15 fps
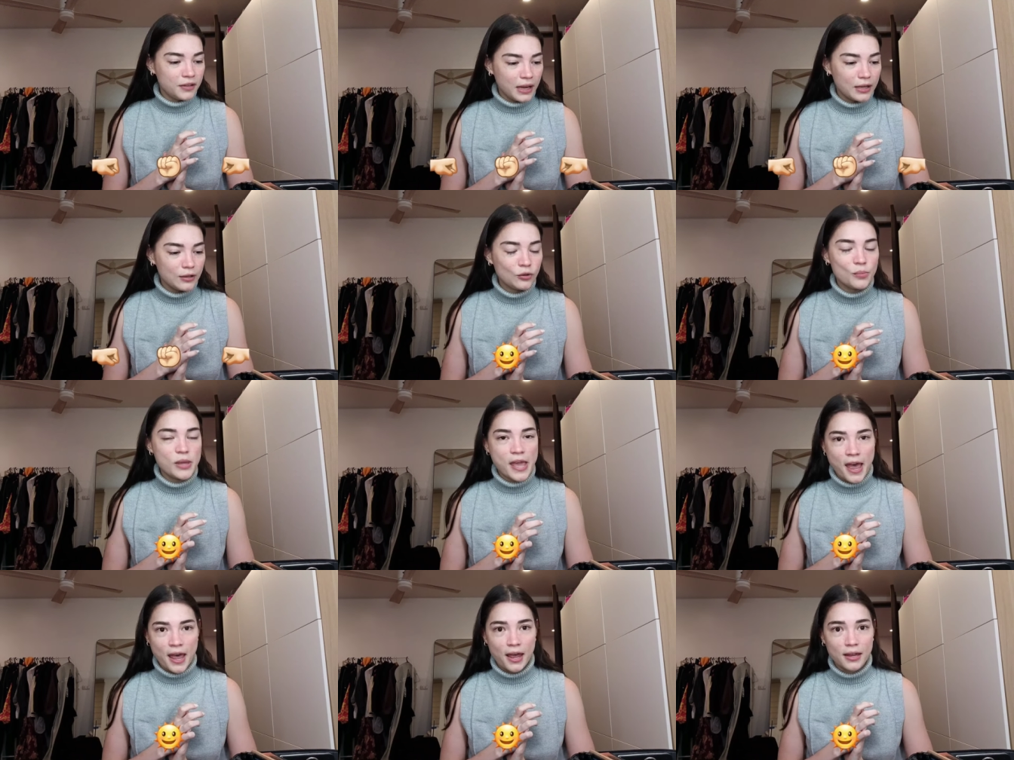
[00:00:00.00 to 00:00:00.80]
of day to
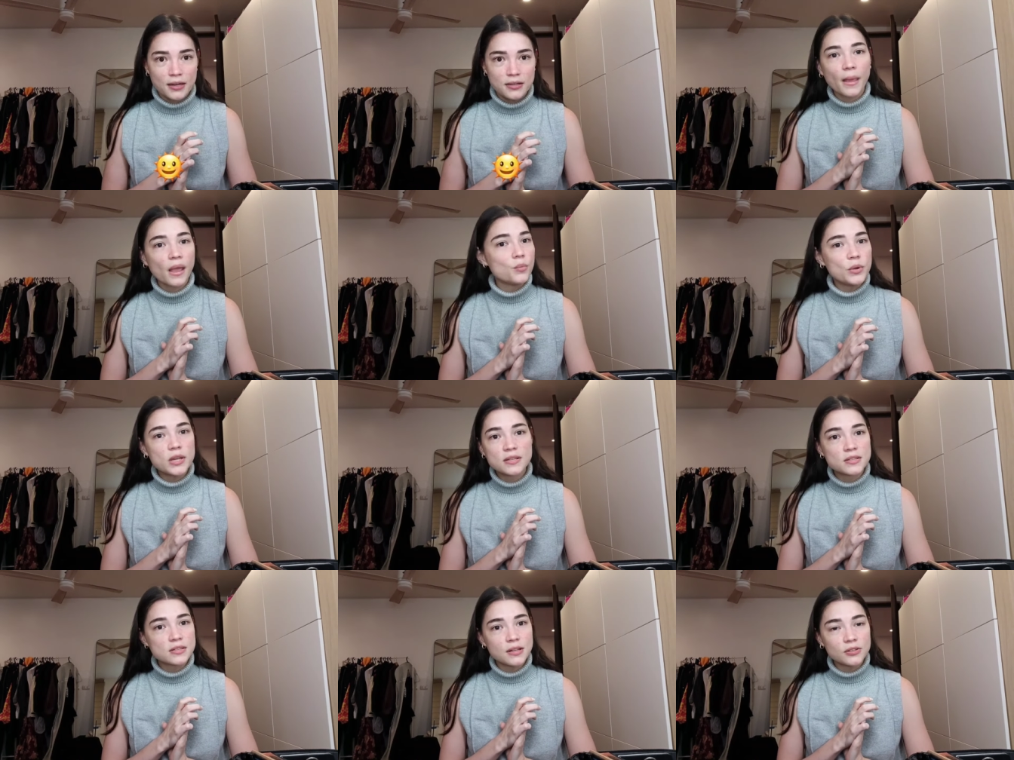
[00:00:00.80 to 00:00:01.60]
be had, and we
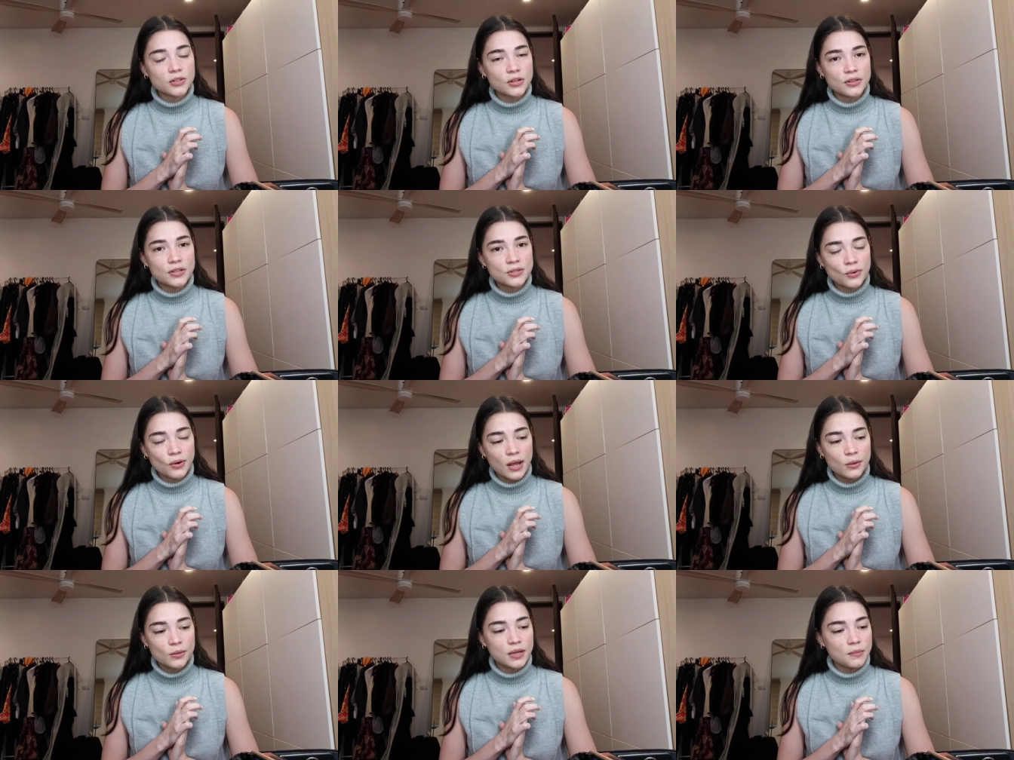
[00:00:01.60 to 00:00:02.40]
can still turn this
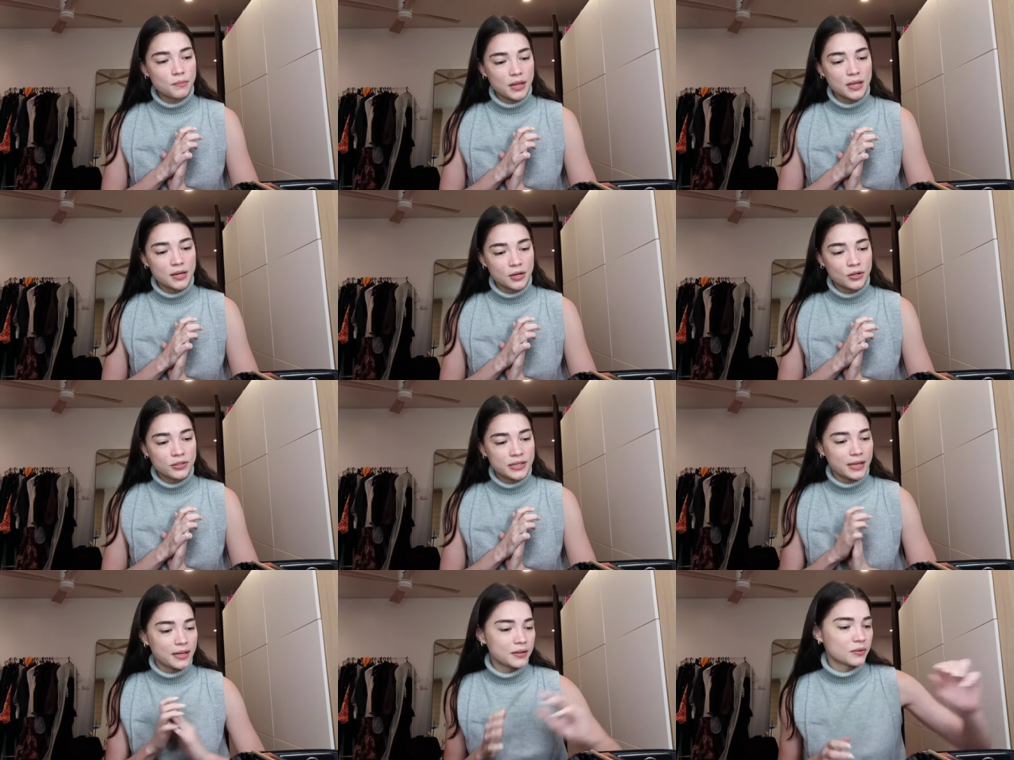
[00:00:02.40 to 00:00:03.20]
around and make it a
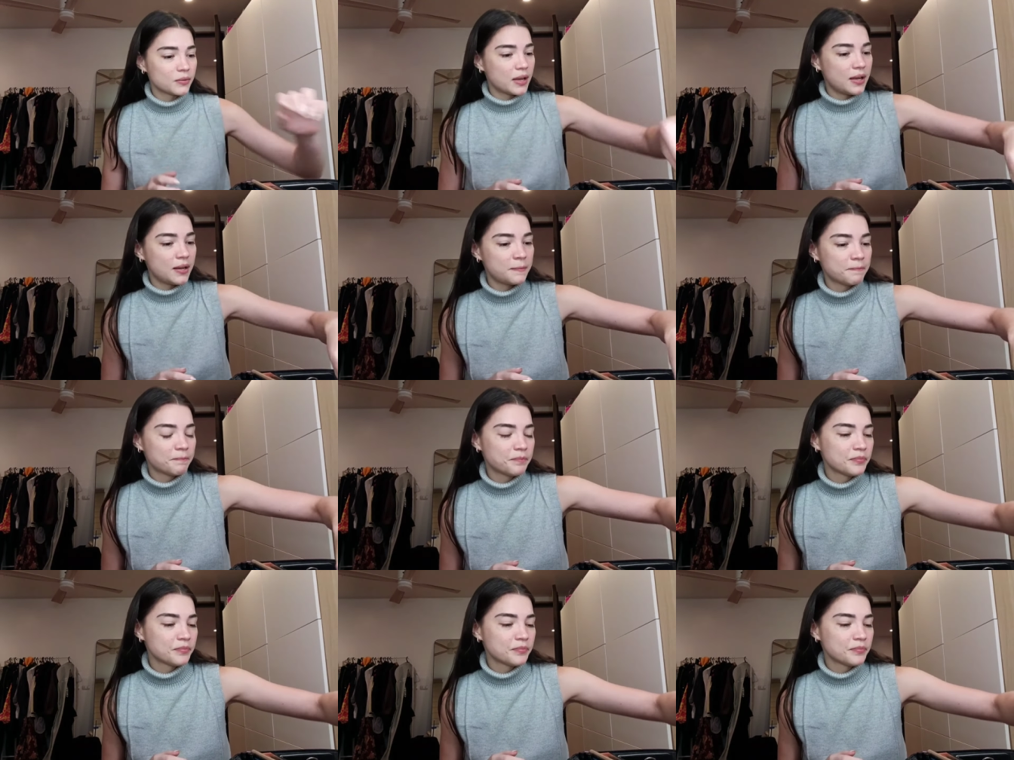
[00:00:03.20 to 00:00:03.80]
good day, okay?